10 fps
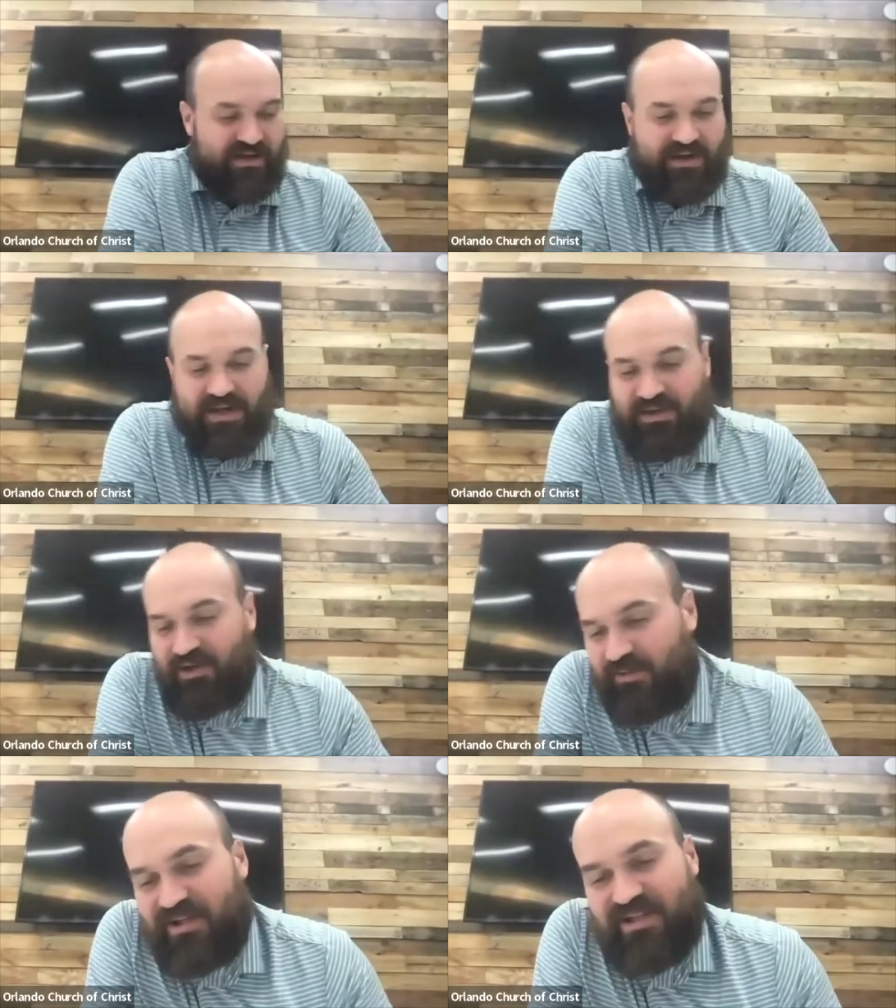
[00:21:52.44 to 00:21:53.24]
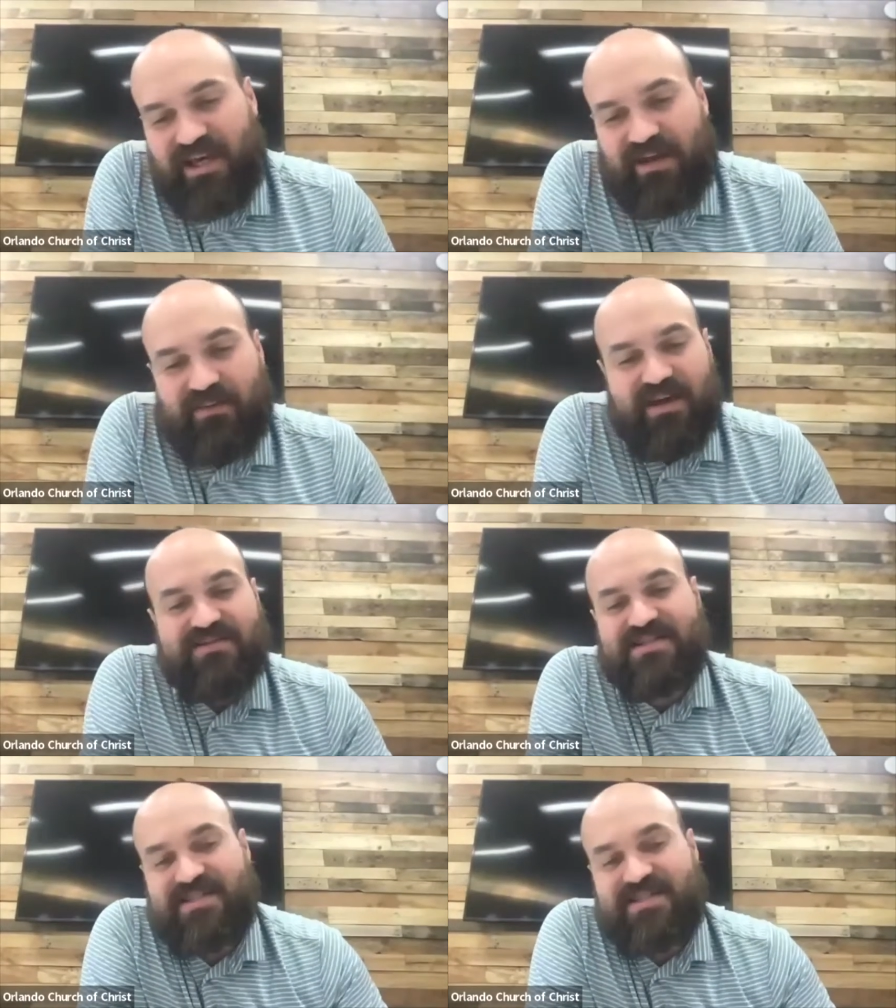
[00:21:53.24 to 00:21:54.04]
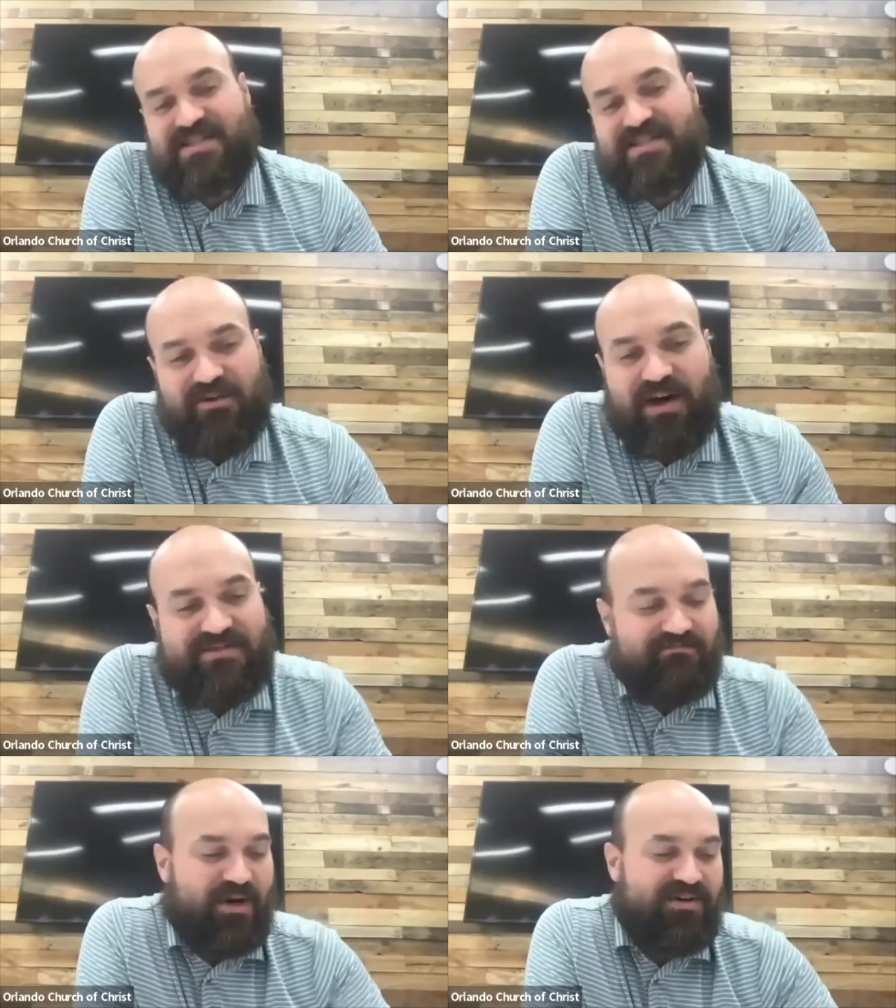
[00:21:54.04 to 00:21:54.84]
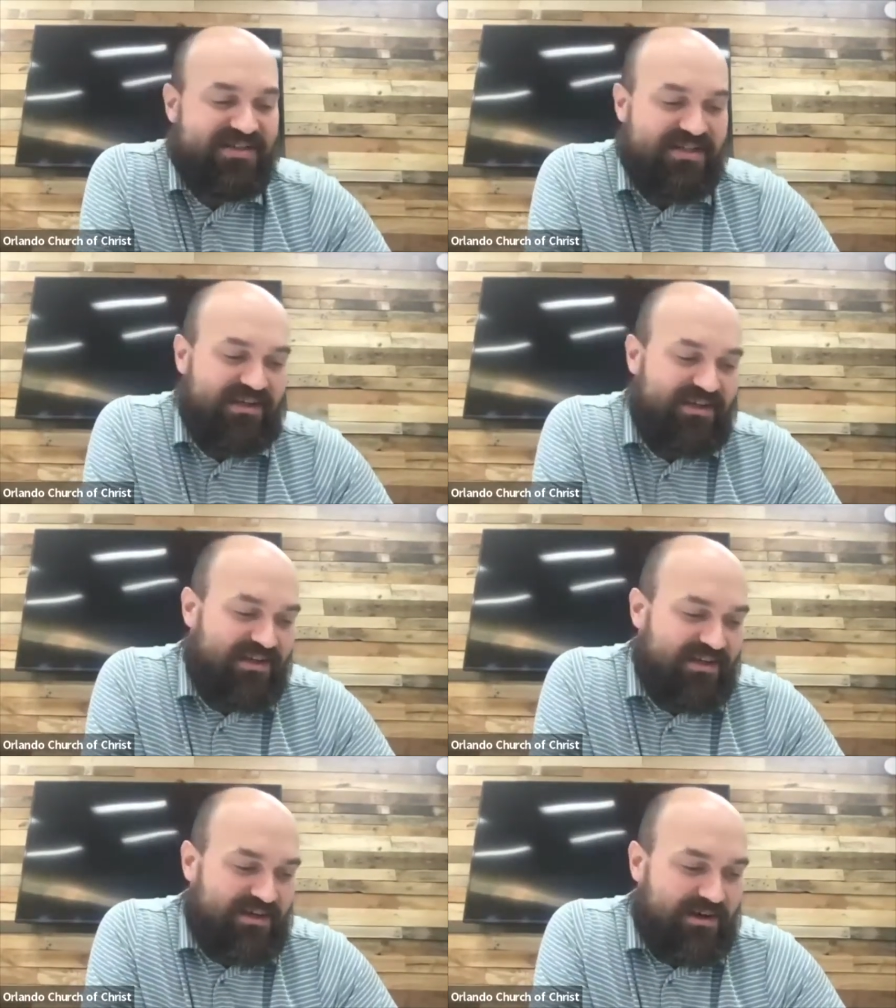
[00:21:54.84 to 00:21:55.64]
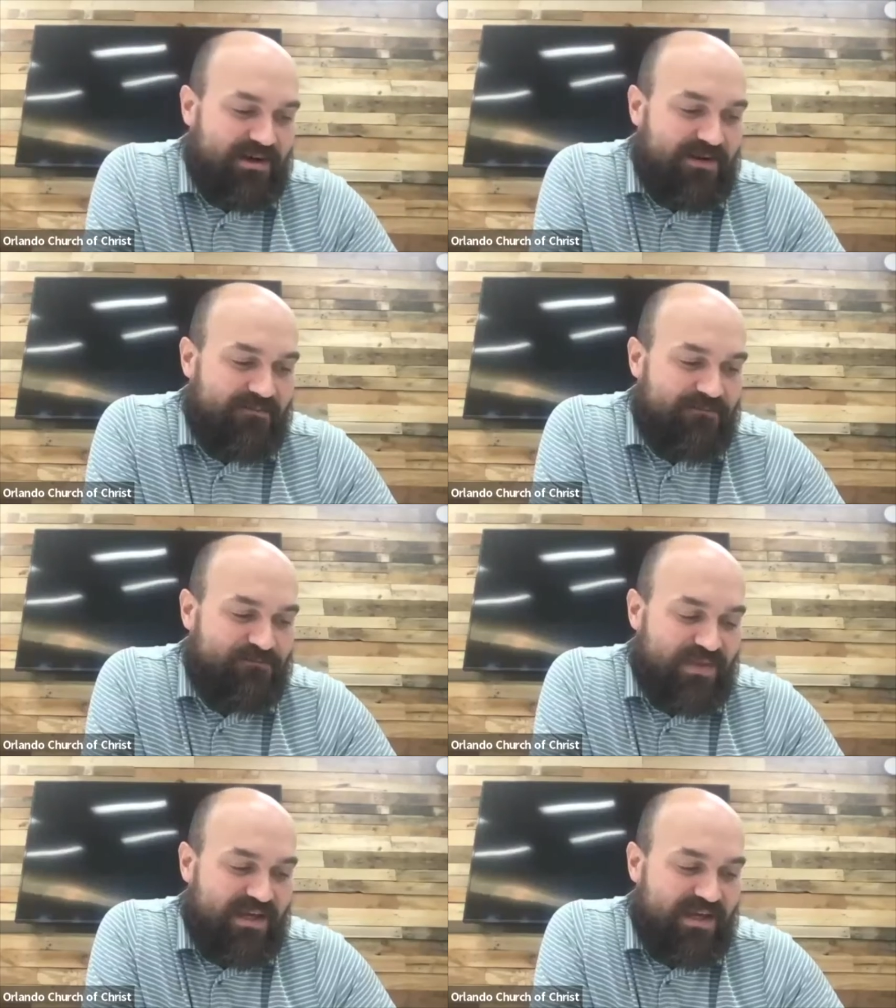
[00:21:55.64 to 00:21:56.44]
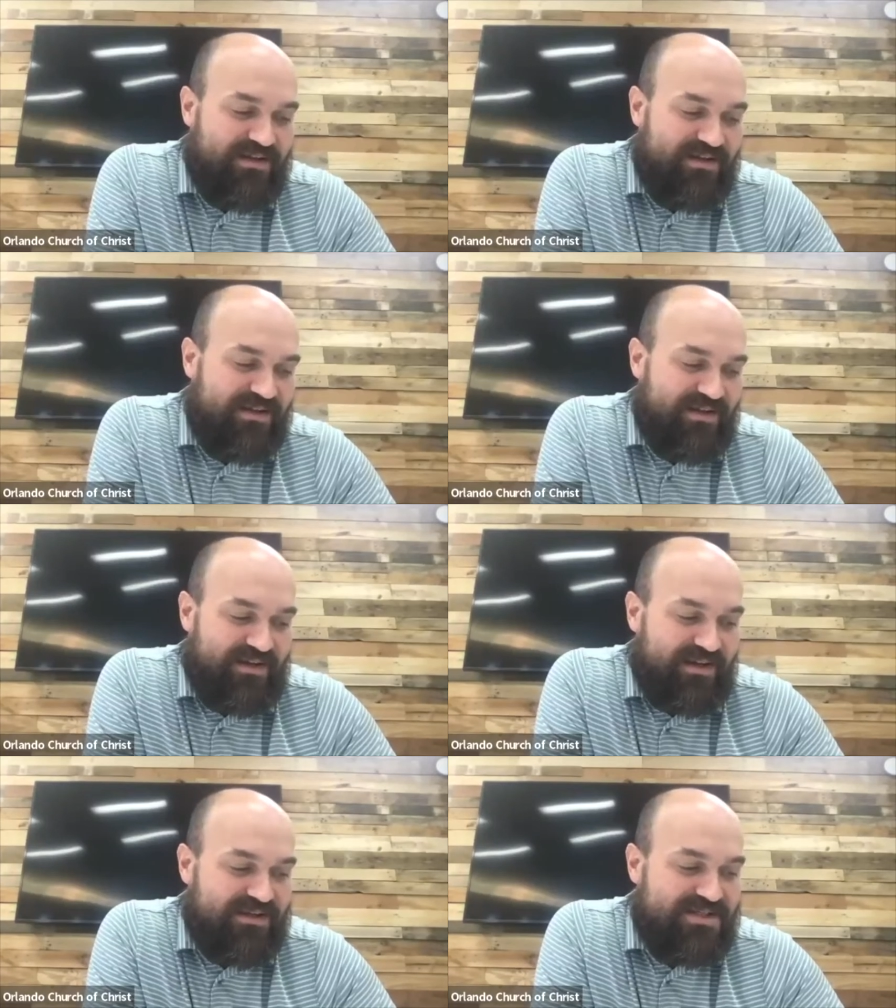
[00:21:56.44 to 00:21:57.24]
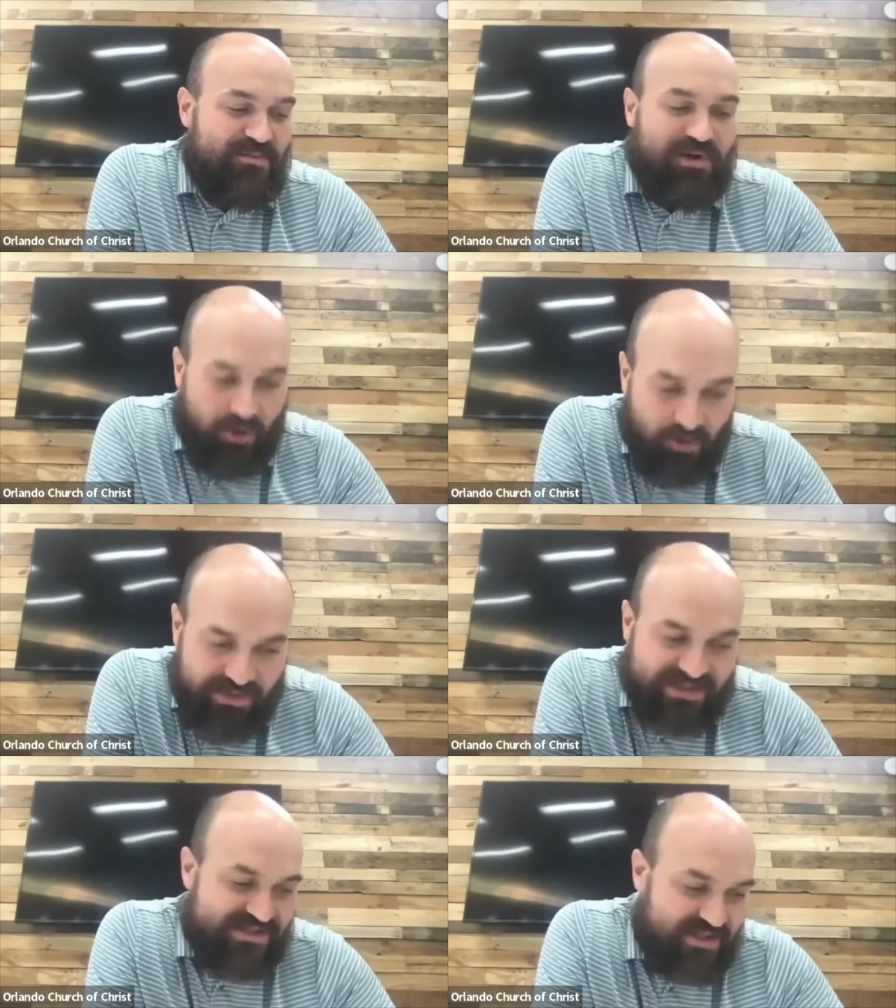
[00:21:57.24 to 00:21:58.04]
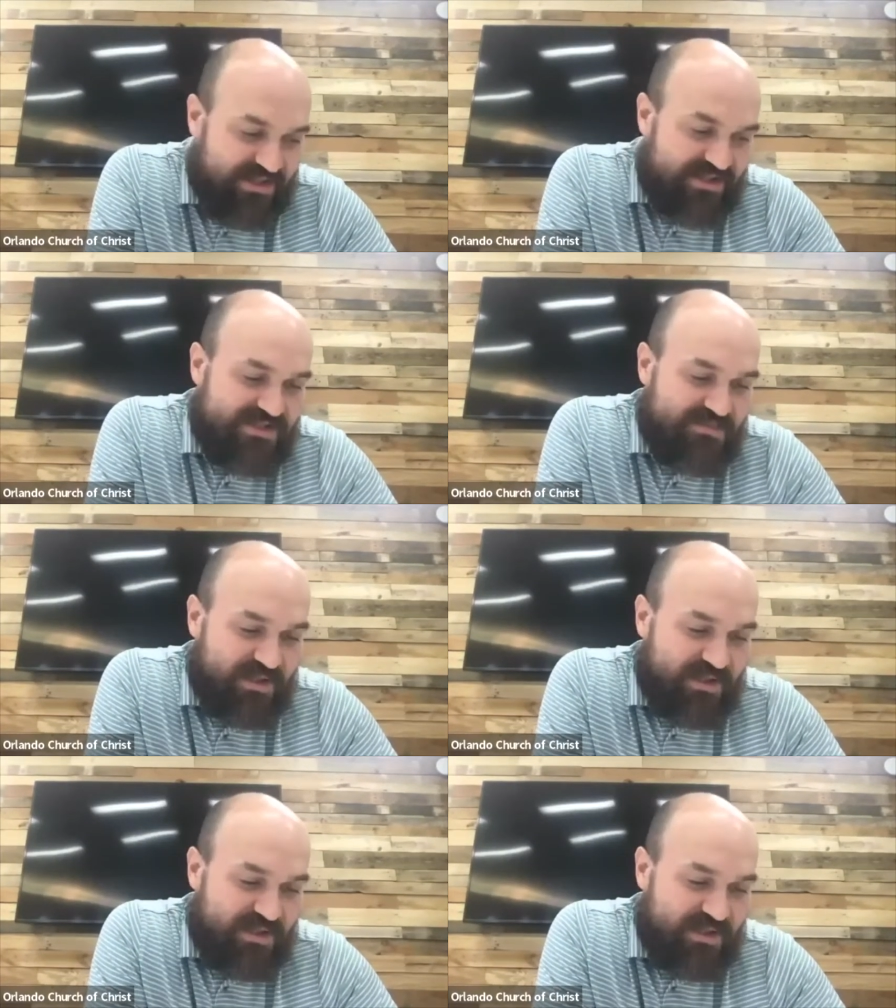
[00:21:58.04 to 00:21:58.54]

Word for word: And the only way the game ends is someone cries mercy. Um, and, and someone always does.